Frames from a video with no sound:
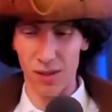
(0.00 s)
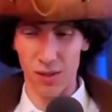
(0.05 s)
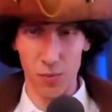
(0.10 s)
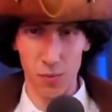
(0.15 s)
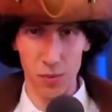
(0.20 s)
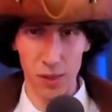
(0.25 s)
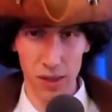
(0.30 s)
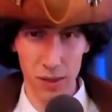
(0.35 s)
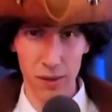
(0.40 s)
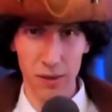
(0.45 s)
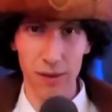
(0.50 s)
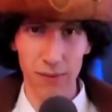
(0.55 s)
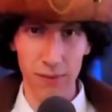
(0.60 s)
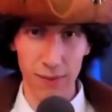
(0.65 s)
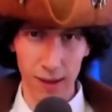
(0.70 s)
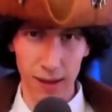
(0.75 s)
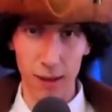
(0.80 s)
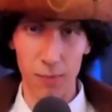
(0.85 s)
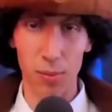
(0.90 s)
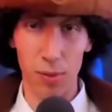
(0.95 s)
We're
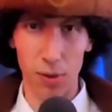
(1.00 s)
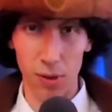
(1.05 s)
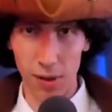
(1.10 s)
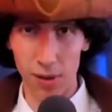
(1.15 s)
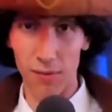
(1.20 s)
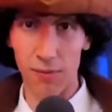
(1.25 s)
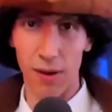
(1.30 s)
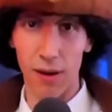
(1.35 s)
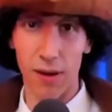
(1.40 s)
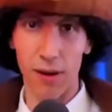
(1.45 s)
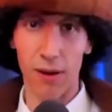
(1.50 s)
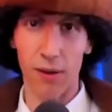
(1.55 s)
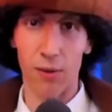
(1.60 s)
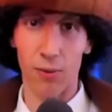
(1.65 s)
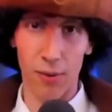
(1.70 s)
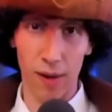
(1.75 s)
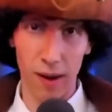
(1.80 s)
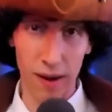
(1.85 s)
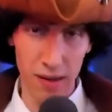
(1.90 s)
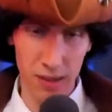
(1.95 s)
giving up all of our
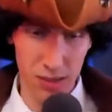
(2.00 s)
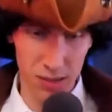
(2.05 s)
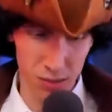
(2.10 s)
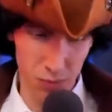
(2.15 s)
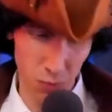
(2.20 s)
rights.